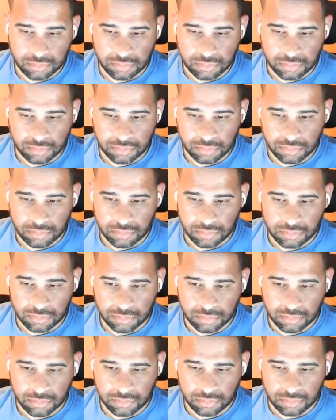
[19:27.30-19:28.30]

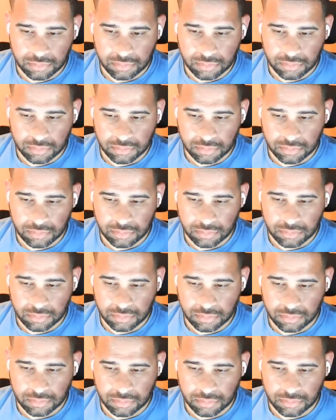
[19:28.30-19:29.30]

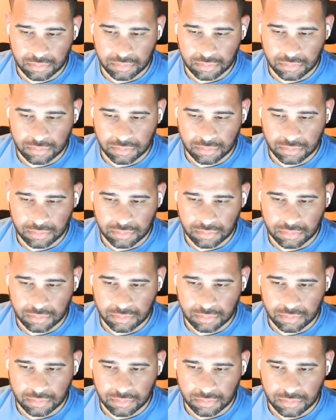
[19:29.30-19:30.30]

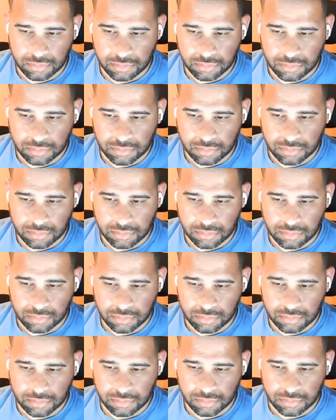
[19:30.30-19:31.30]

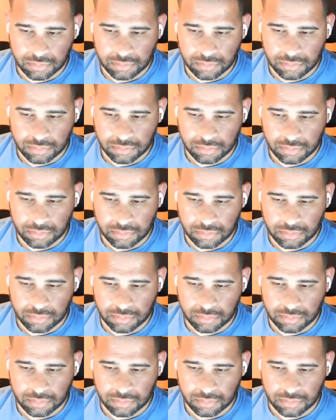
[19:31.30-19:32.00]
(silent)